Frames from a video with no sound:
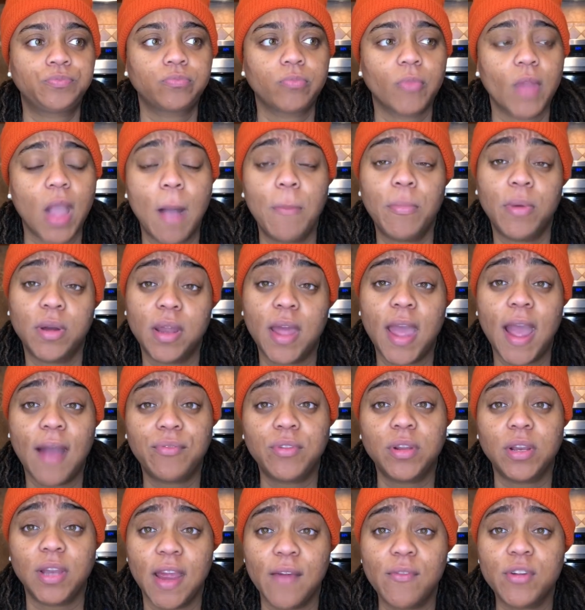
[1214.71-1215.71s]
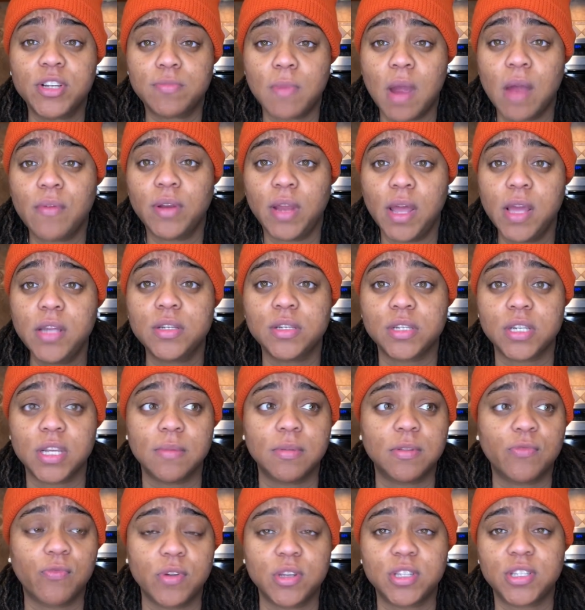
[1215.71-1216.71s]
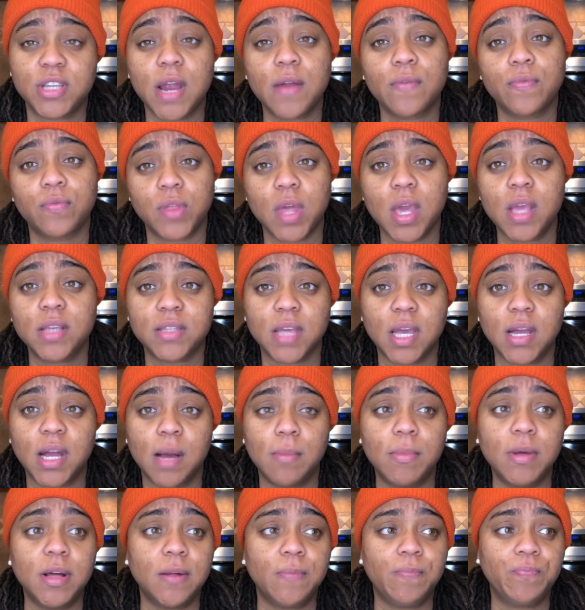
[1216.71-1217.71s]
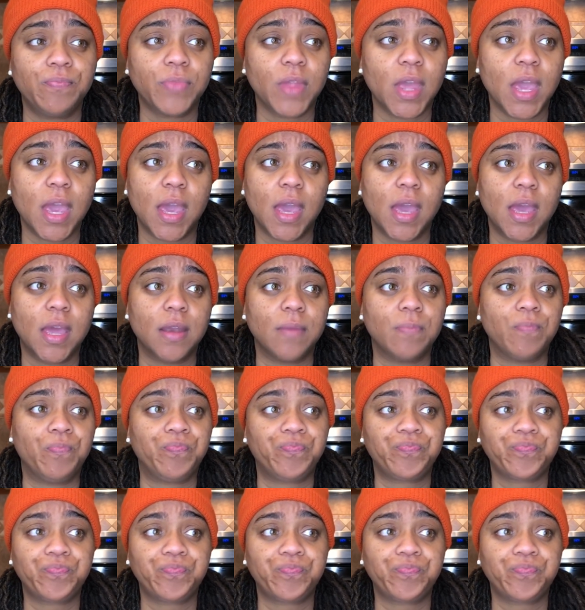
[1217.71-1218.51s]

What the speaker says: I'm going to have to leverage my relationships for certain things that come up, and